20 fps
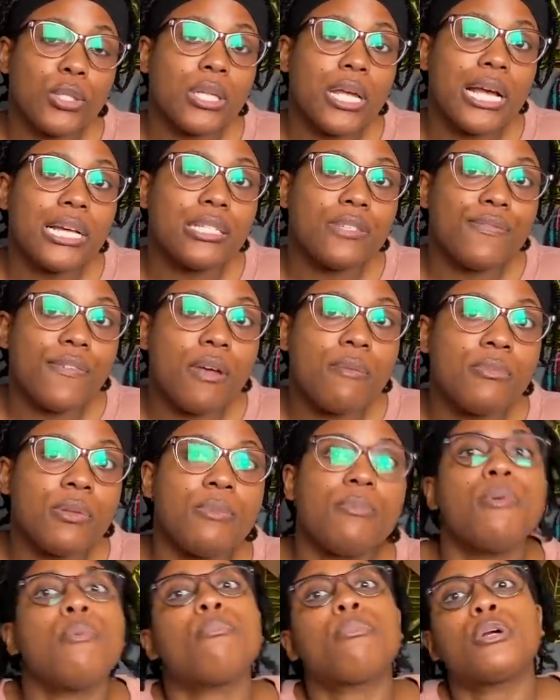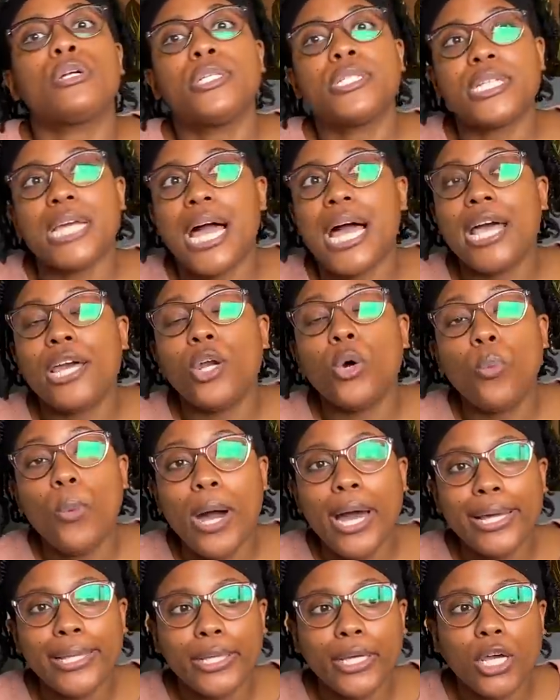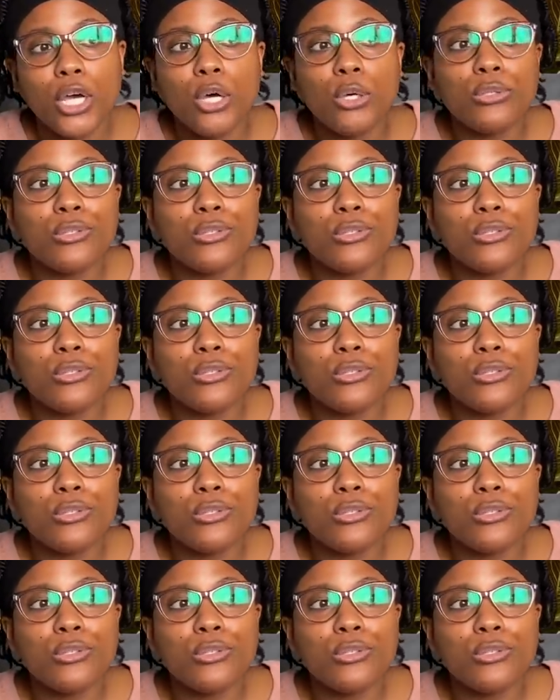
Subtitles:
last family member, died a while ago.